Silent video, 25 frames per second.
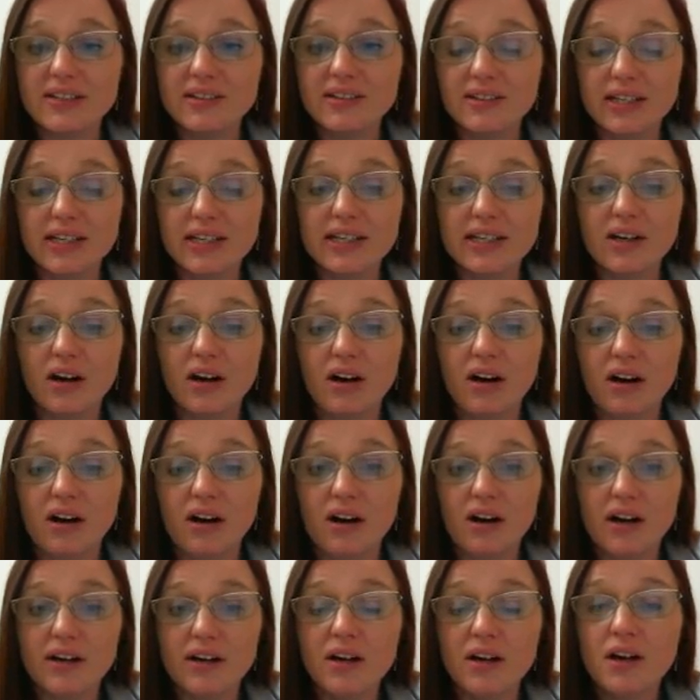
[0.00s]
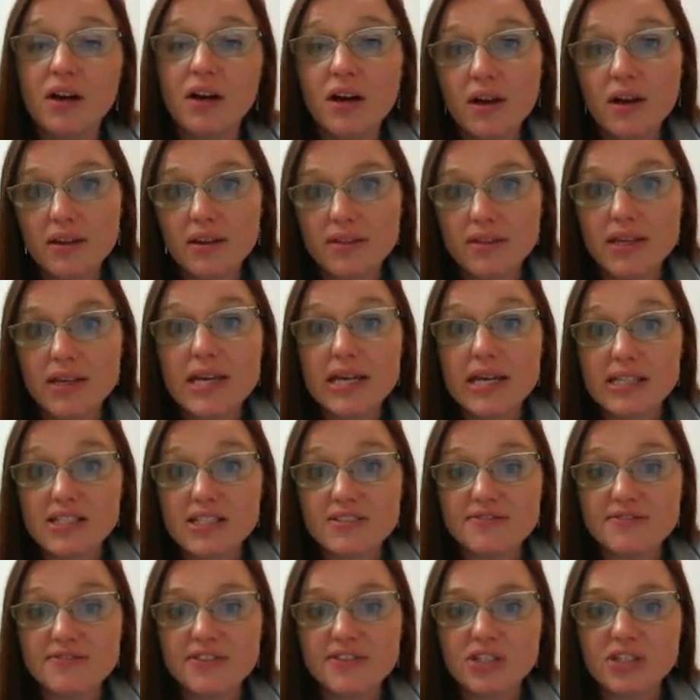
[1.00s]
click on the
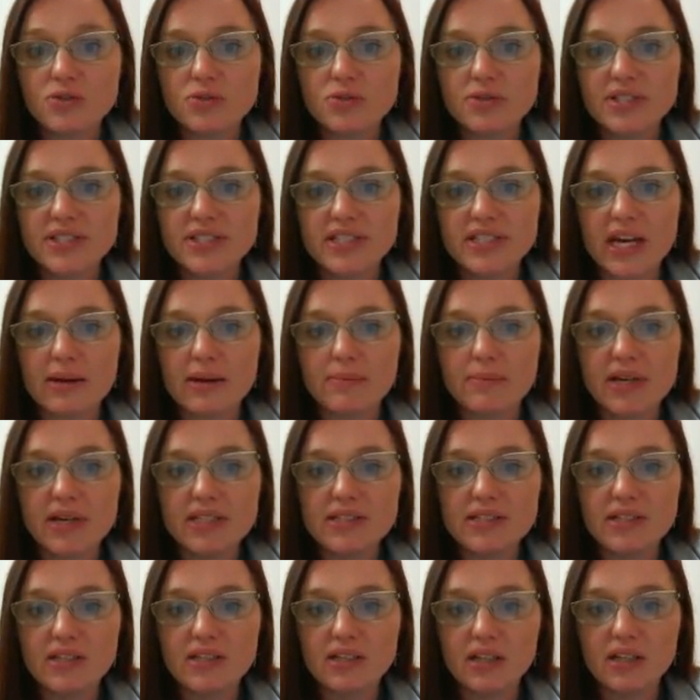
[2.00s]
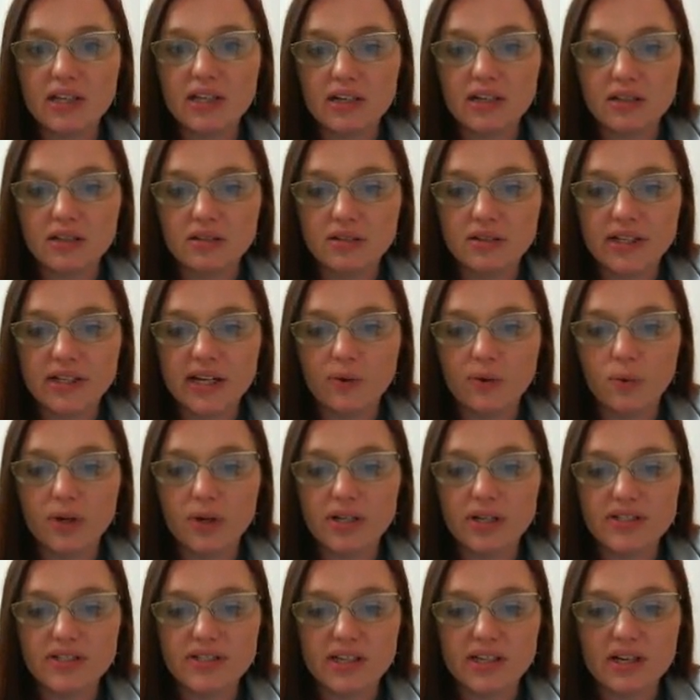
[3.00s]
individual assignments and get a look at
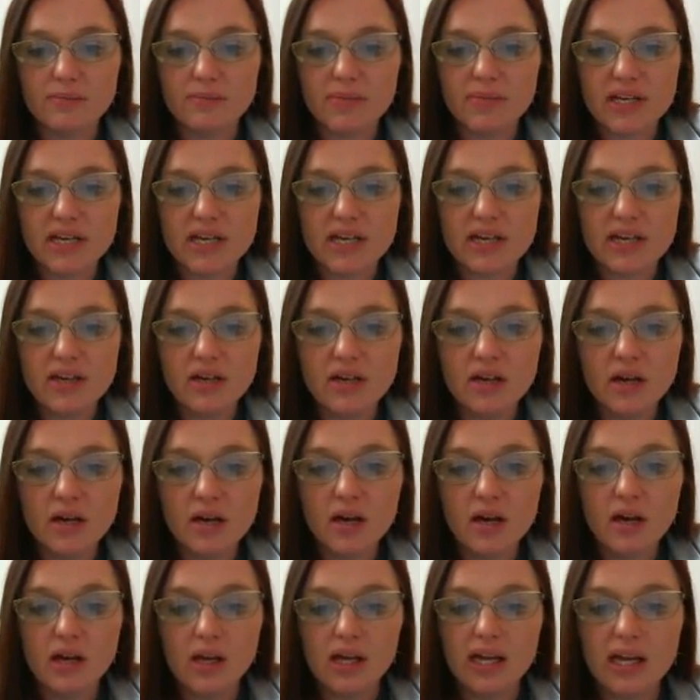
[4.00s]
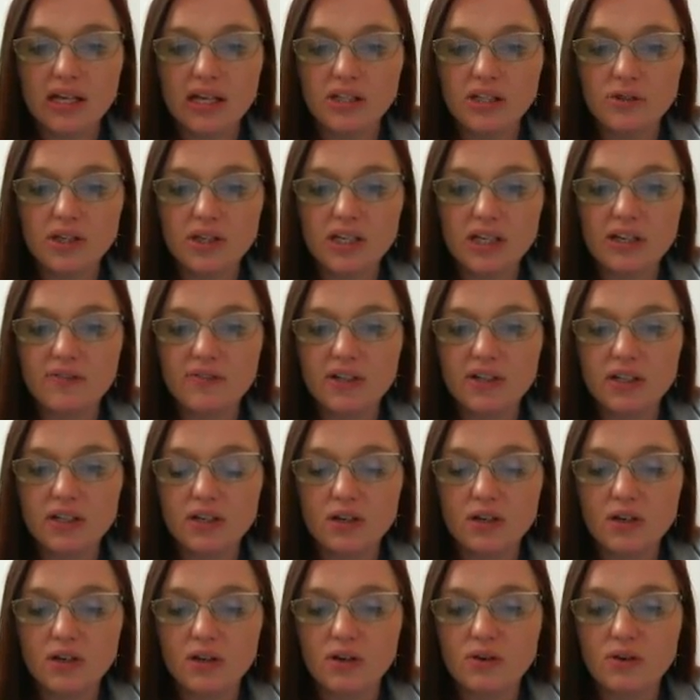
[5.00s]
what it's going to be. And you can even
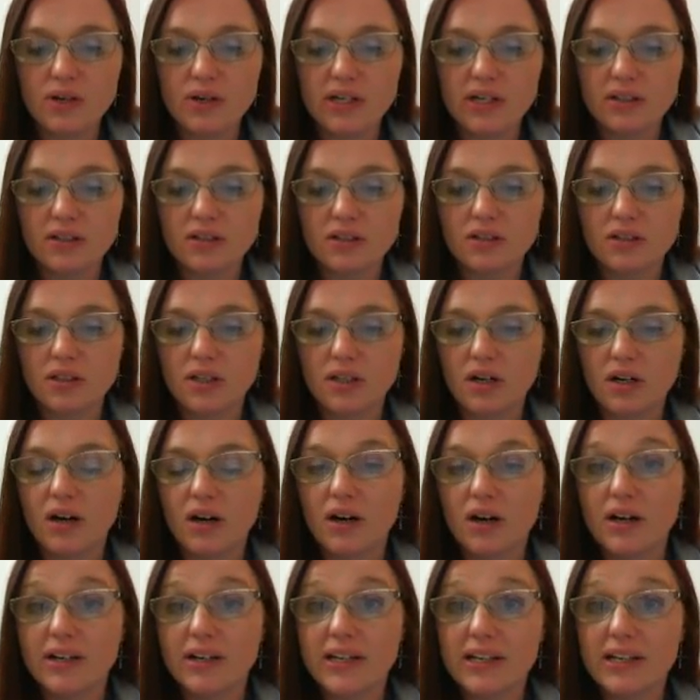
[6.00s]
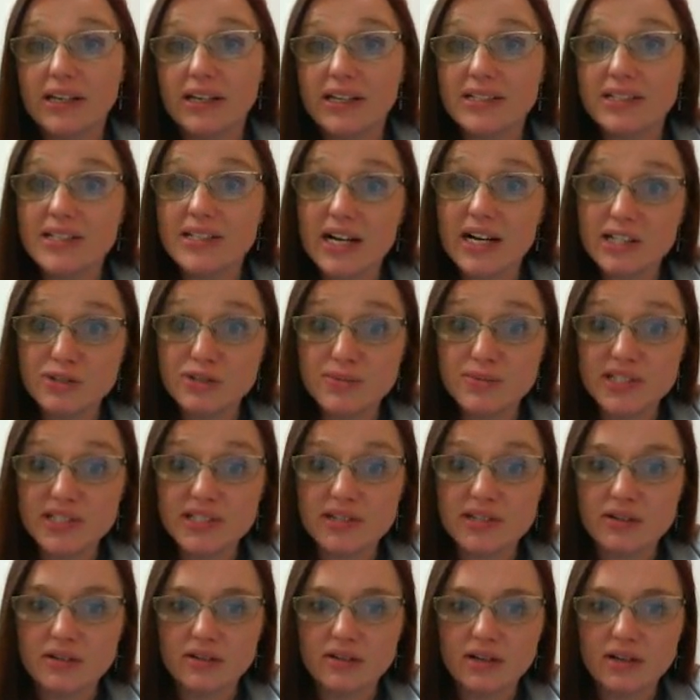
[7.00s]
go and click on any attachments
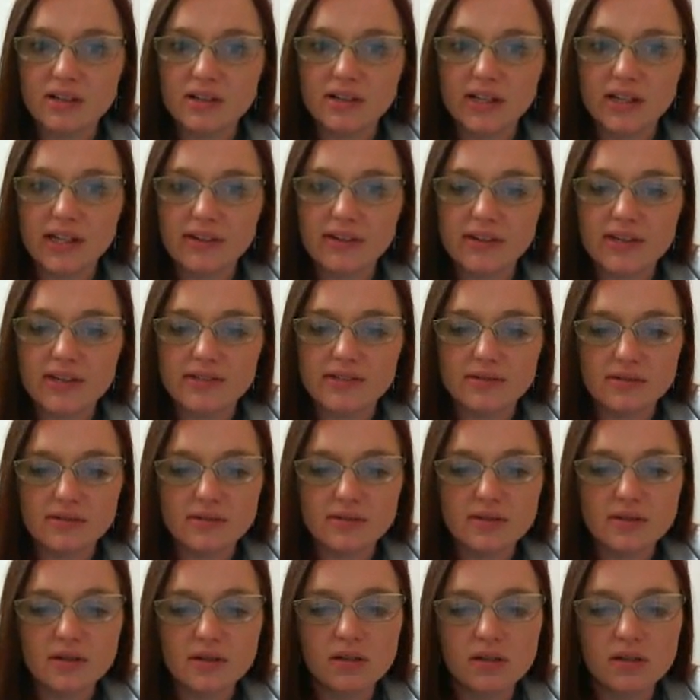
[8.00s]
that are in it, like this.